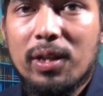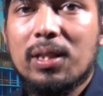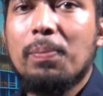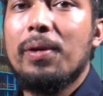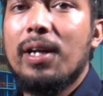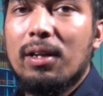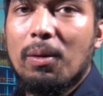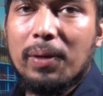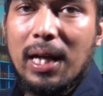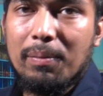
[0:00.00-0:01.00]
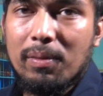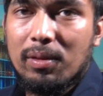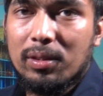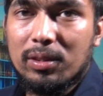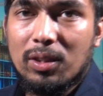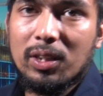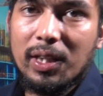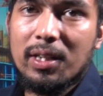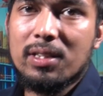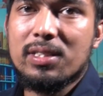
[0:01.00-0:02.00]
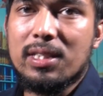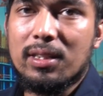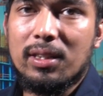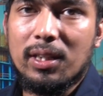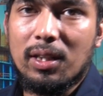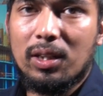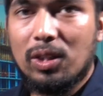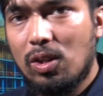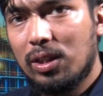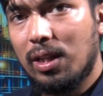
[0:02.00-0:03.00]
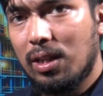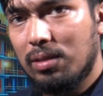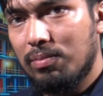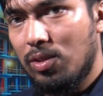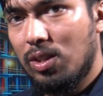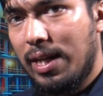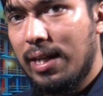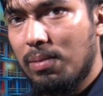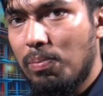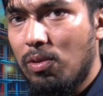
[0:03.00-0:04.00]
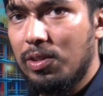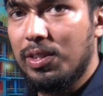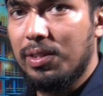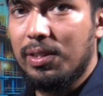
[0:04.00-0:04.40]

the period of time, not in a single year or not at a point in